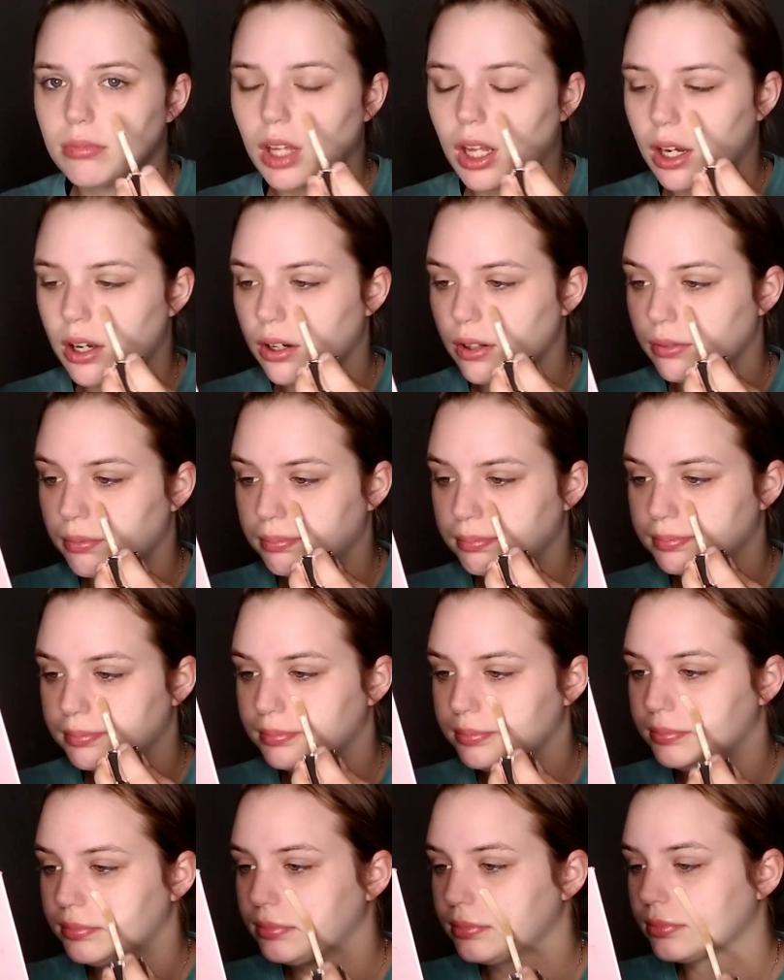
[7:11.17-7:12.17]

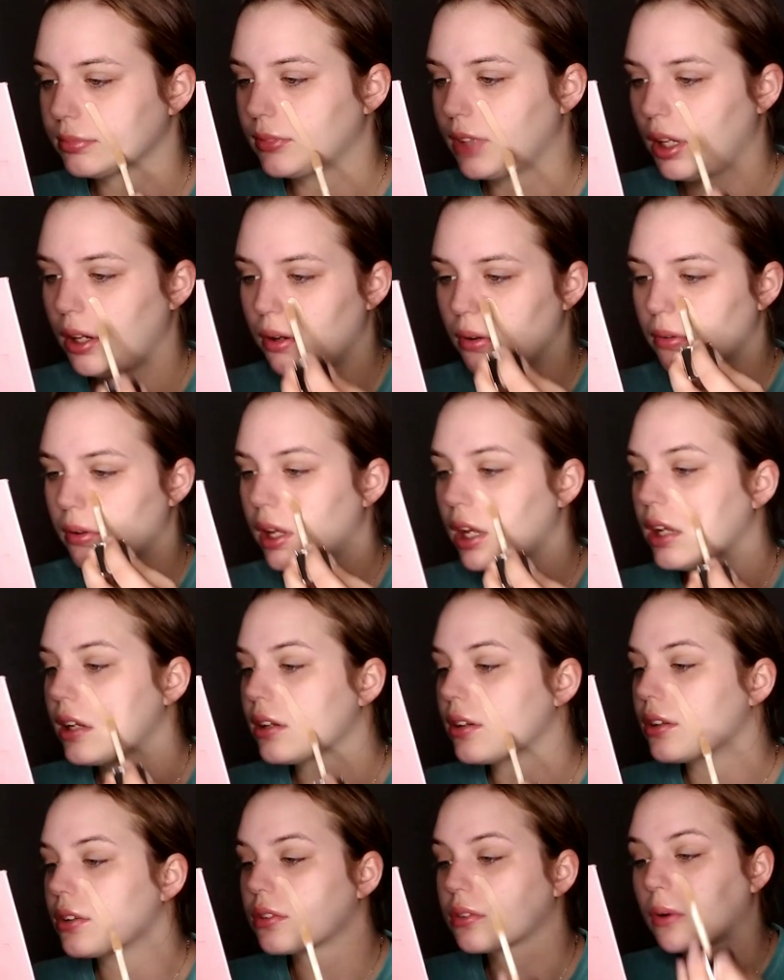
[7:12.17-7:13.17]
I don't know,
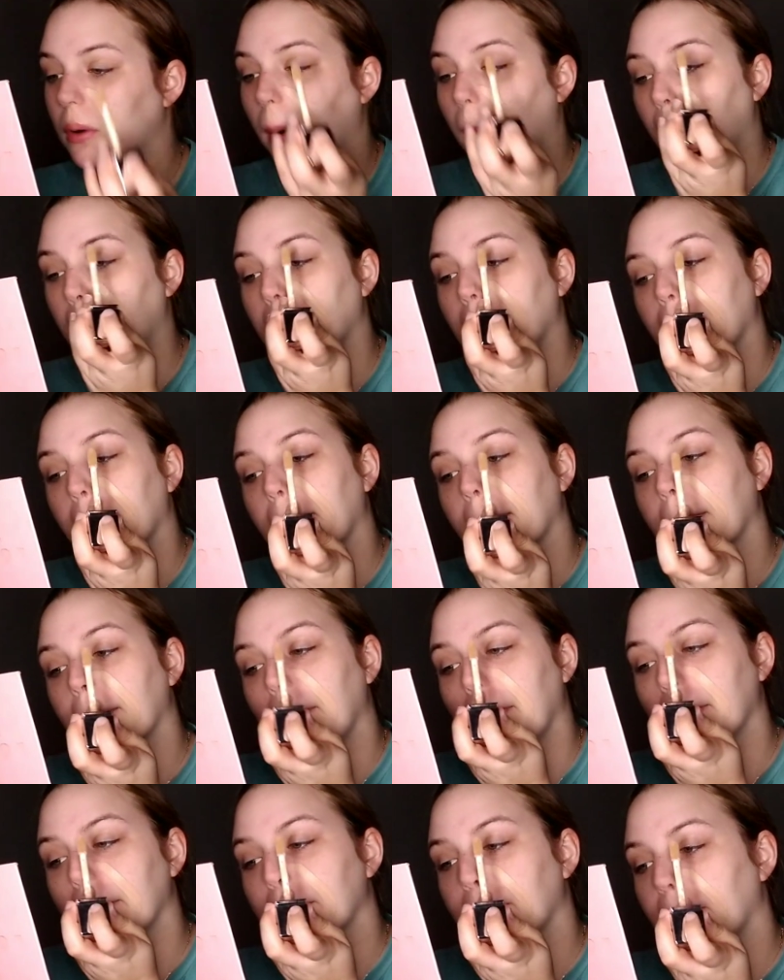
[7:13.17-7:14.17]
can't describe what it
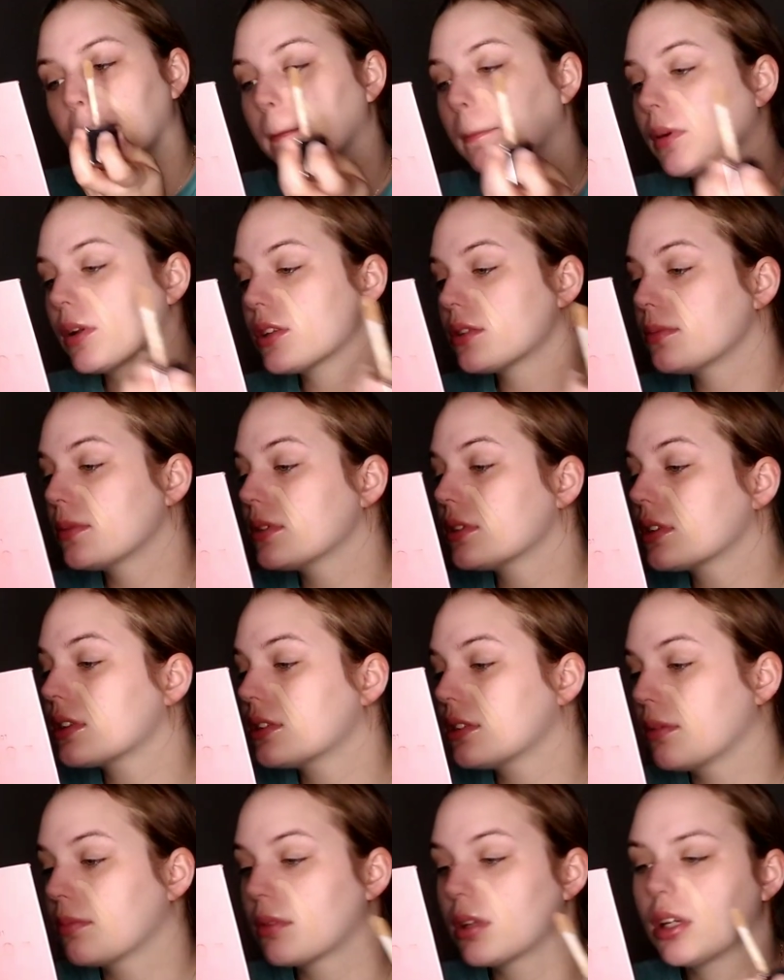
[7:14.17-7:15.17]
smells like, but it smells like
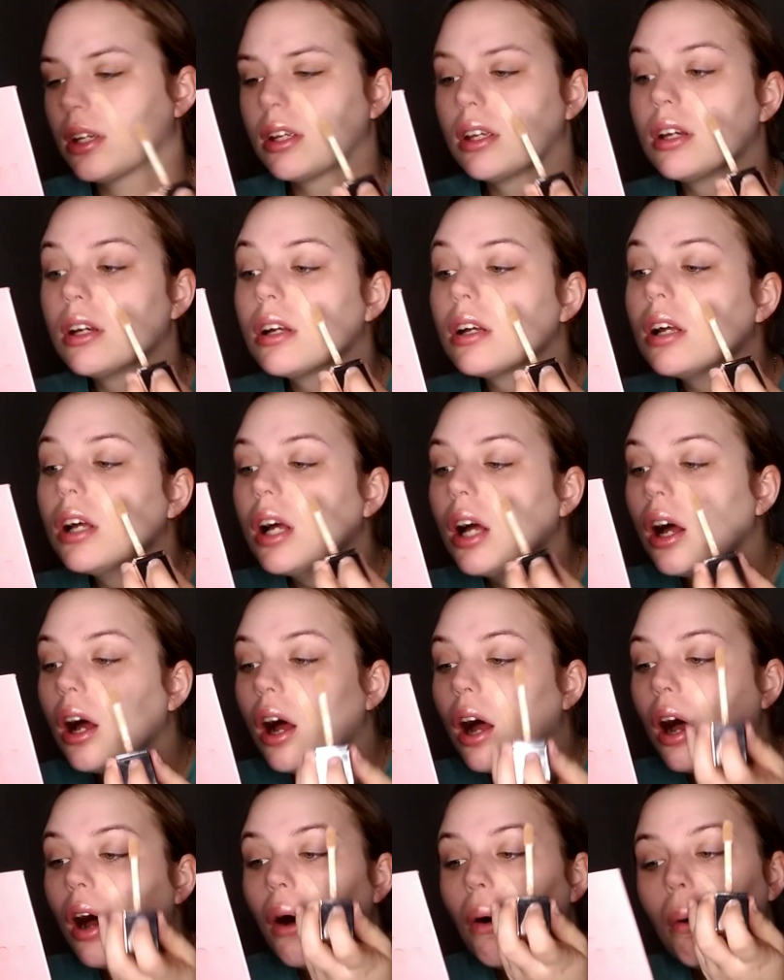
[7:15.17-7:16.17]
something.
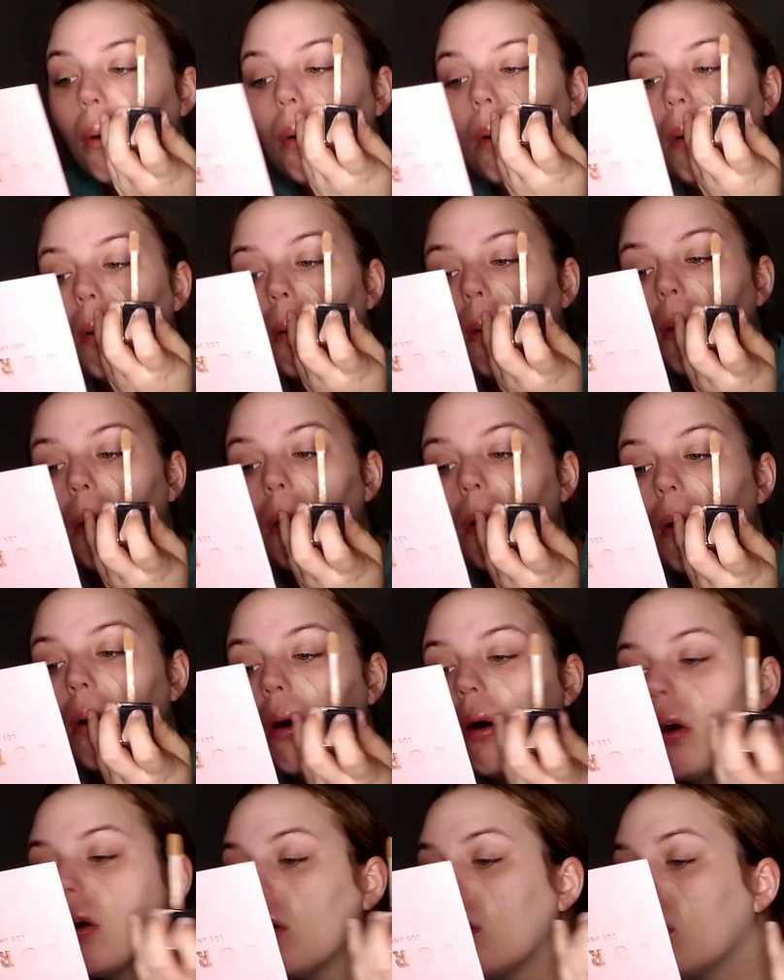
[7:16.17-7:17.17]
Well,
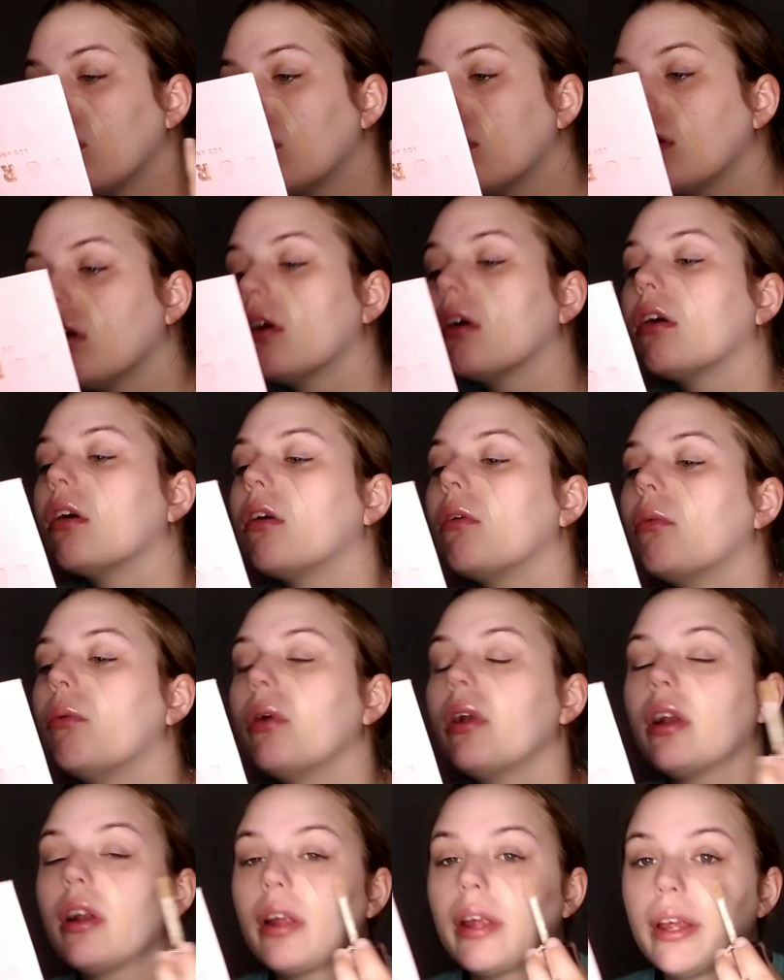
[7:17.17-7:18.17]

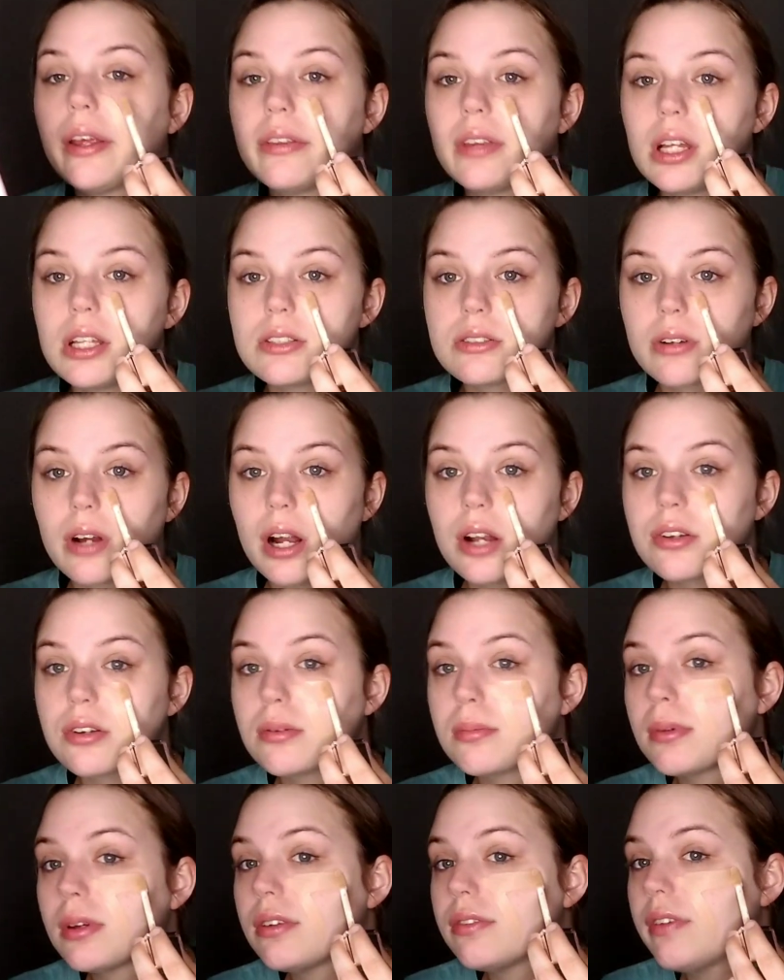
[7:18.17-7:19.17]
when did I get that scratch
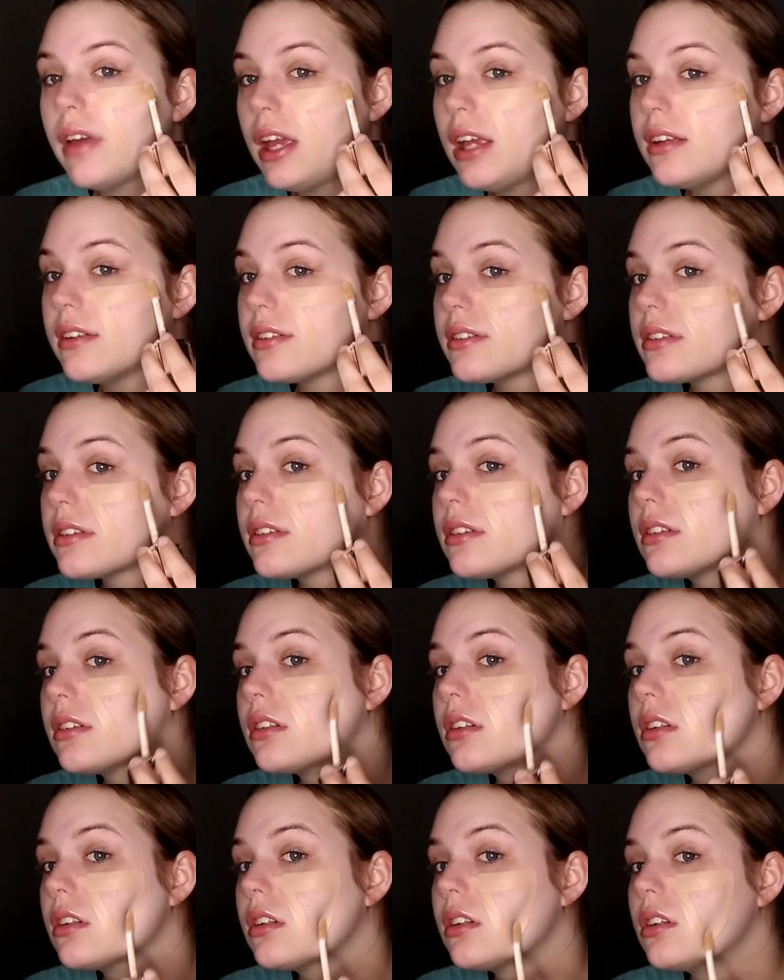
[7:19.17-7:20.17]
on my face?
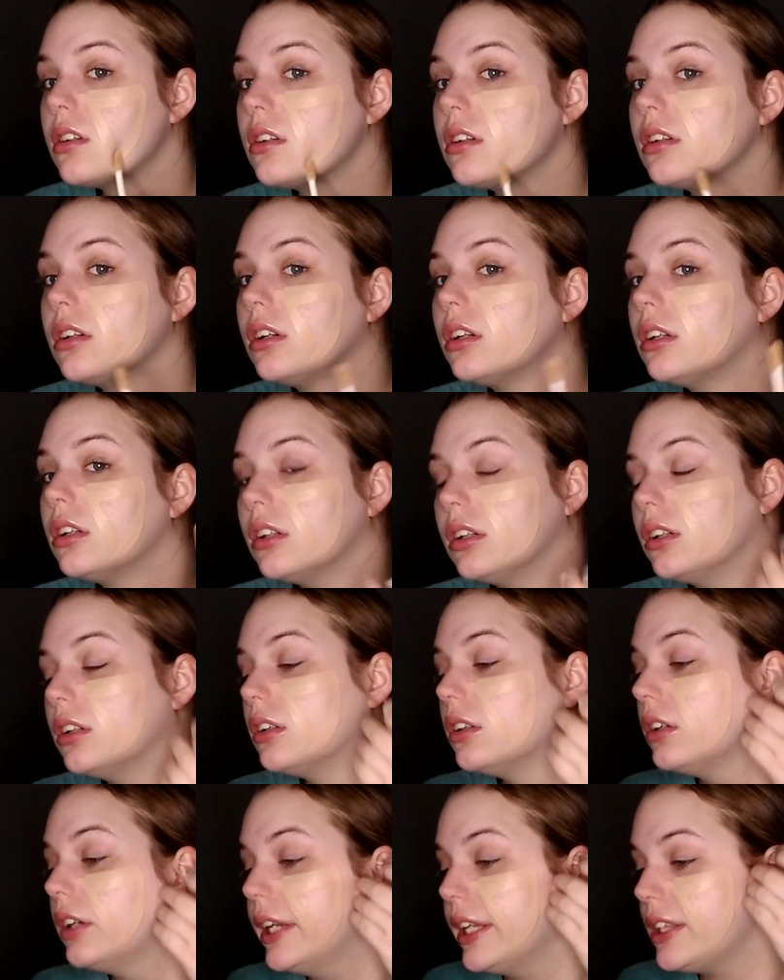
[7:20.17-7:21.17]

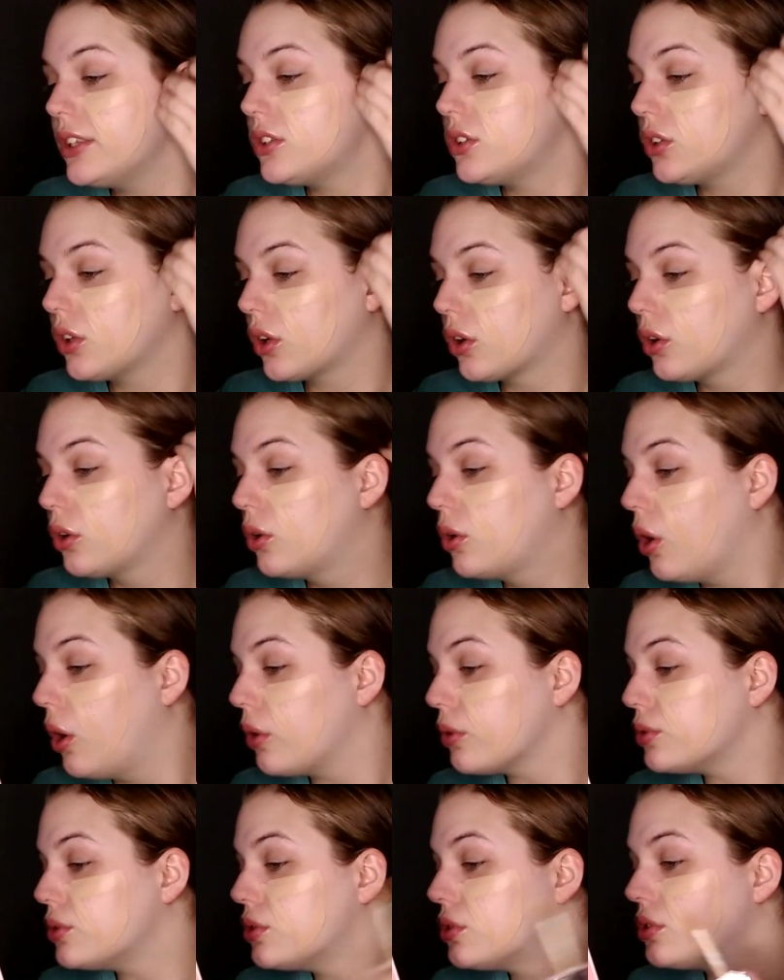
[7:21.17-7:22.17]
It's a
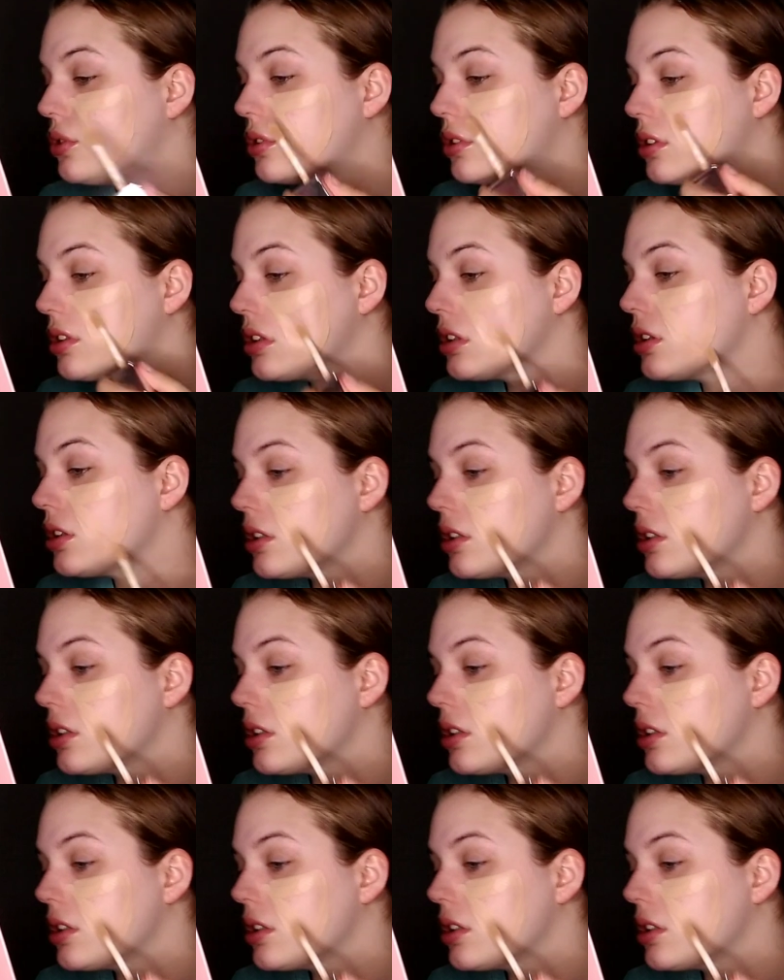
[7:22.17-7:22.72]
ghost.